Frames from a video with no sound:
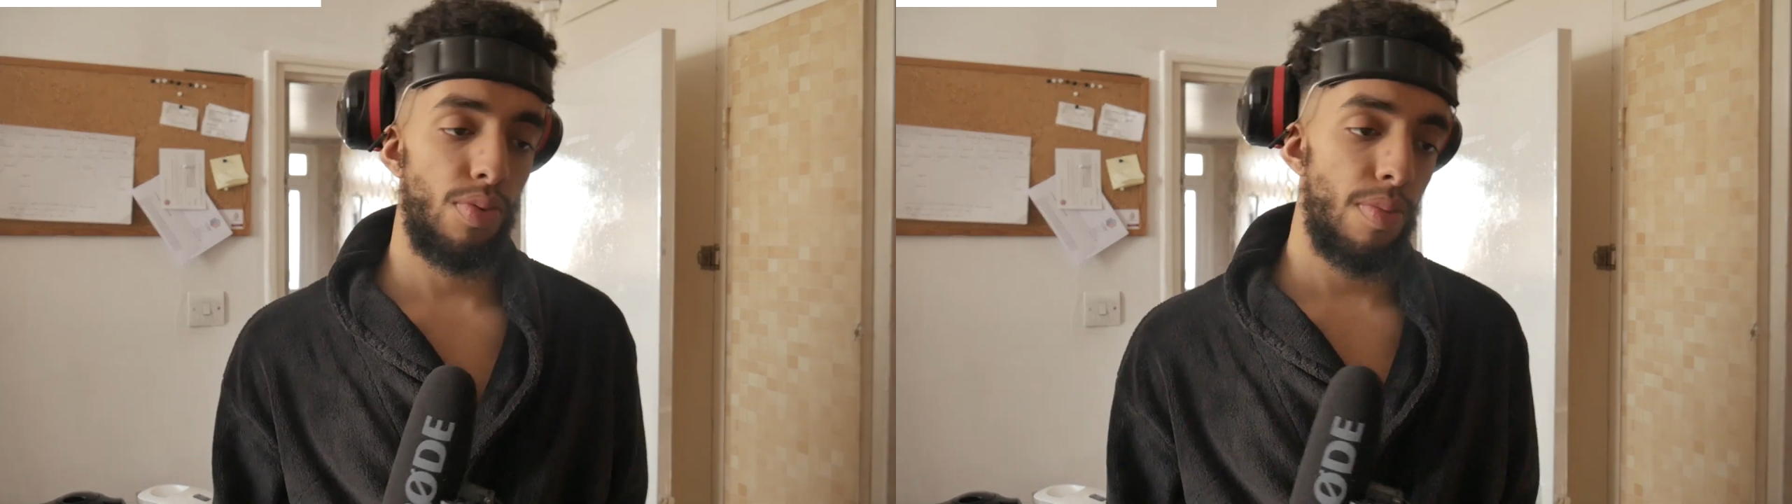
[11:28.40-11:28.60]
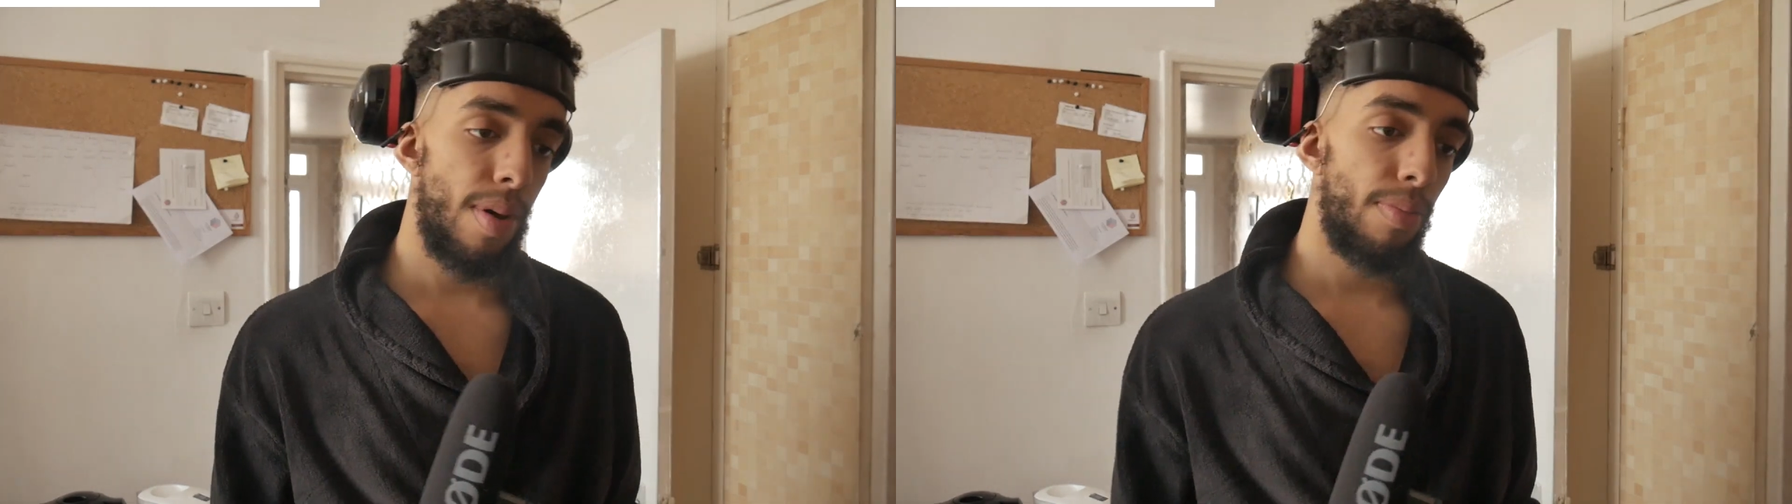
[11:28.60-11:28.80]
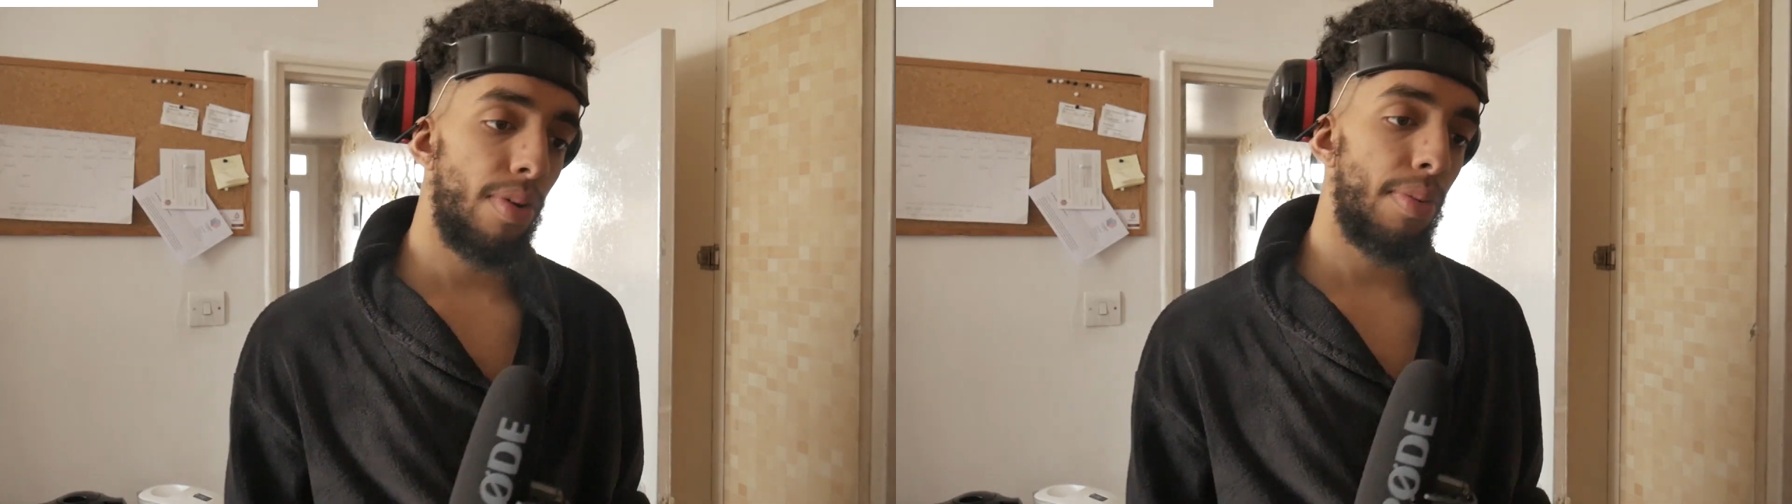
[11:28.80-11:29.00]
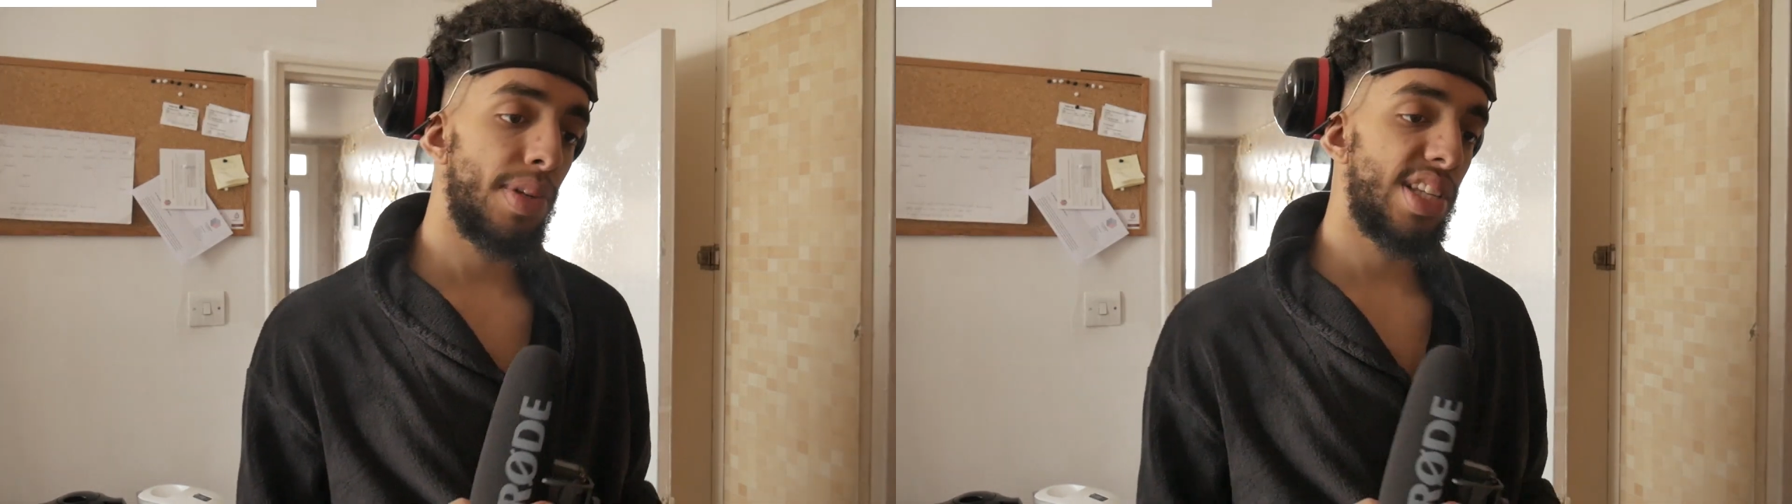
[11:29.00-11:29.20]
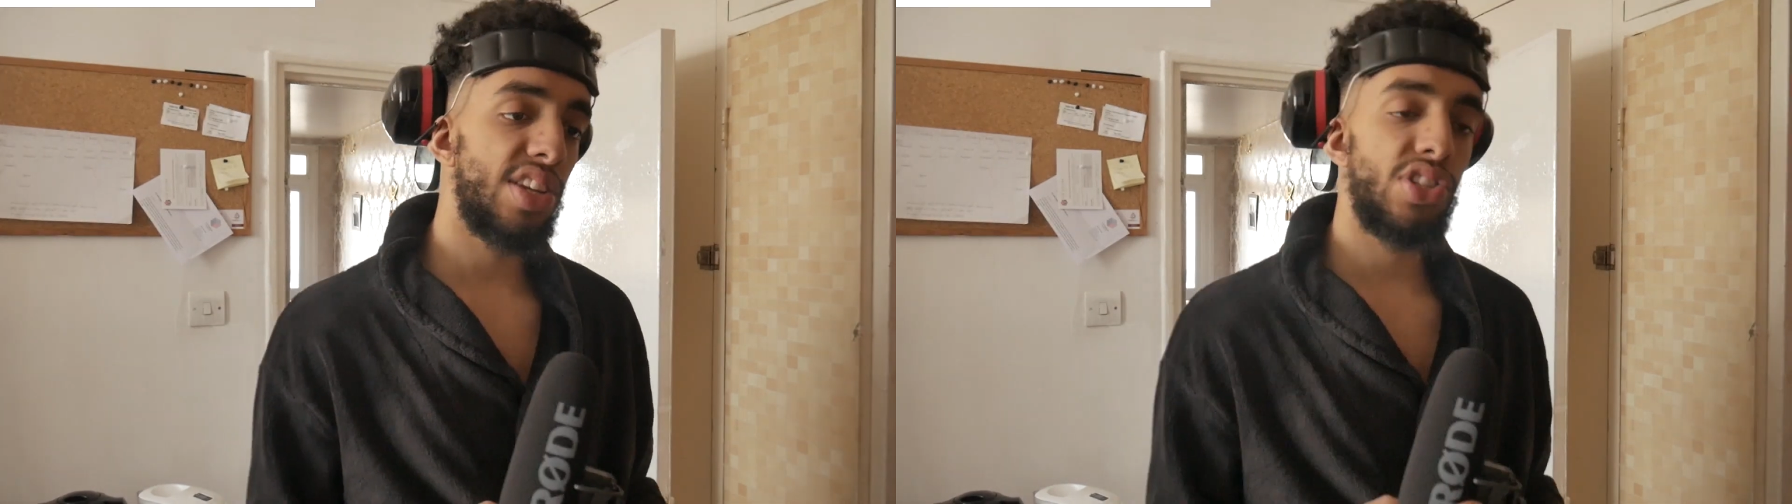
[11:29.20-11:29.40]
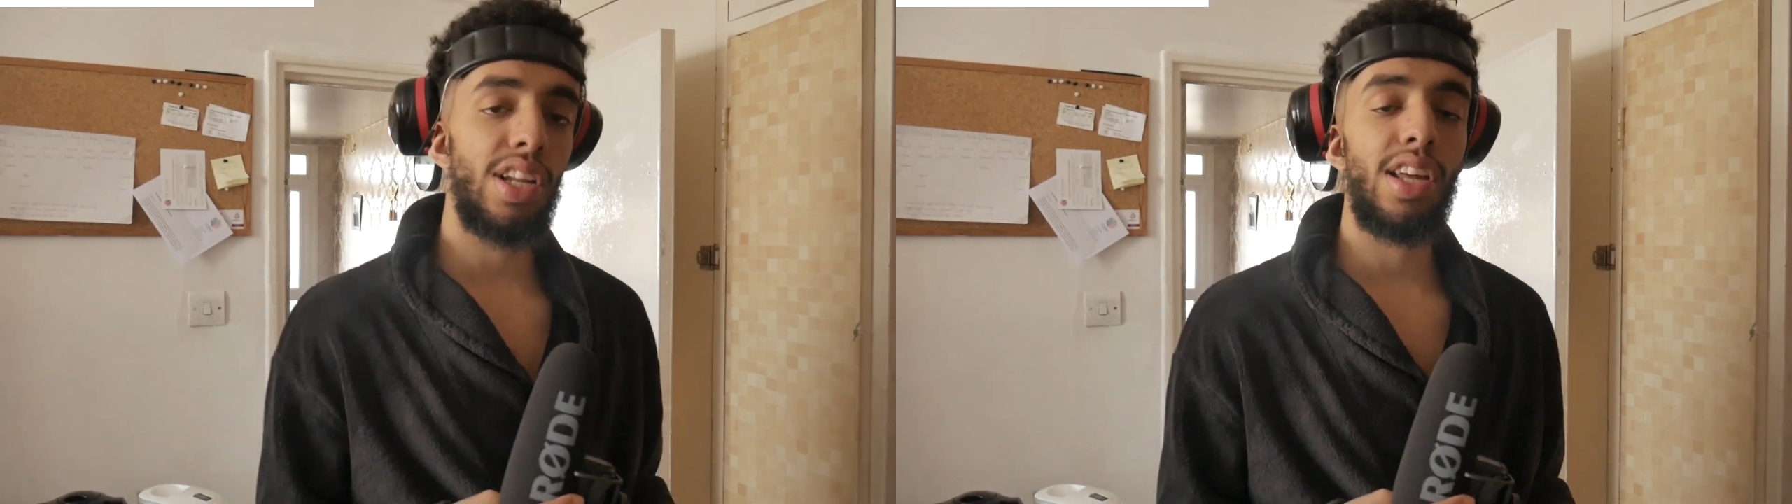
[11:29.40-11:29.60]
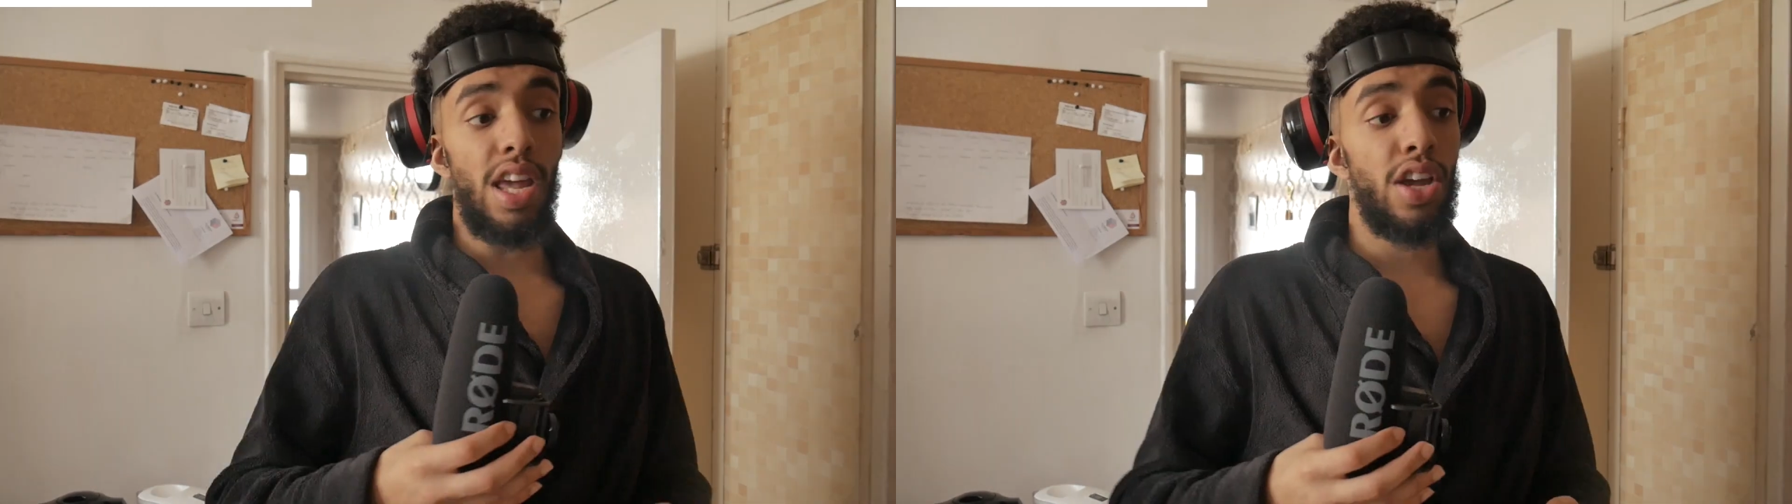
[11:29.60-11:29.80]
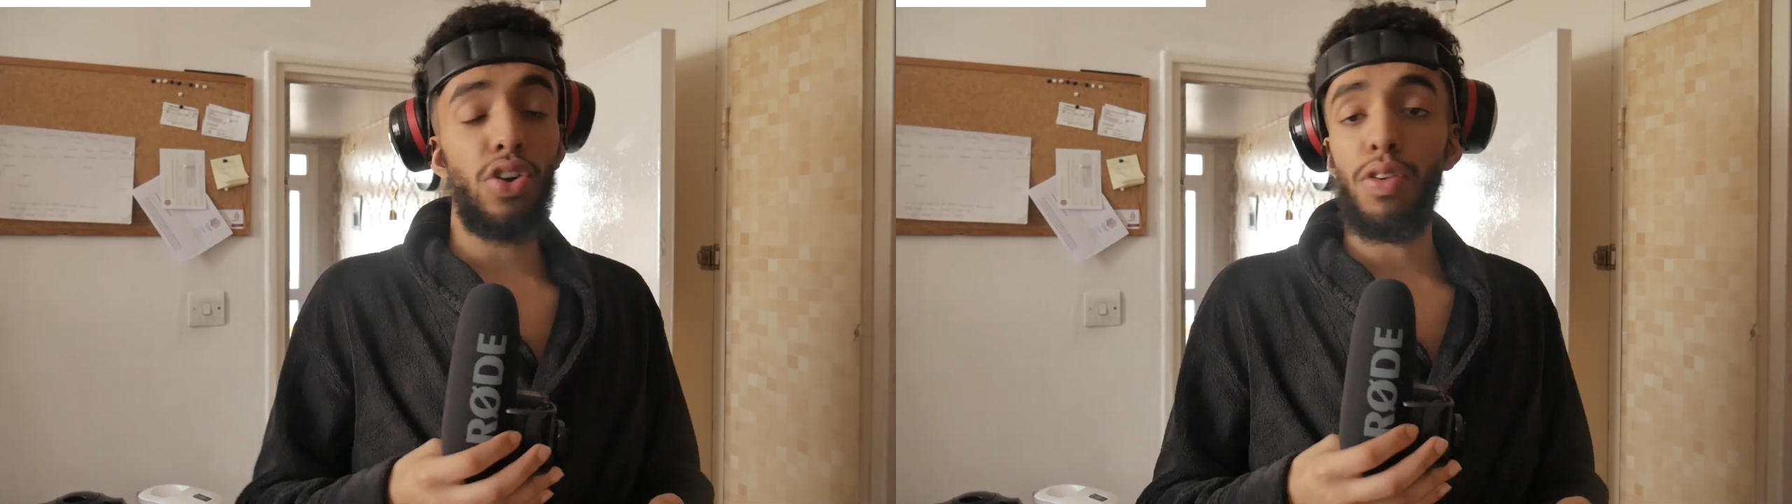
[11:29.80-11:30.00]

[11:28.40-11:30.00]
Remember, potentially it could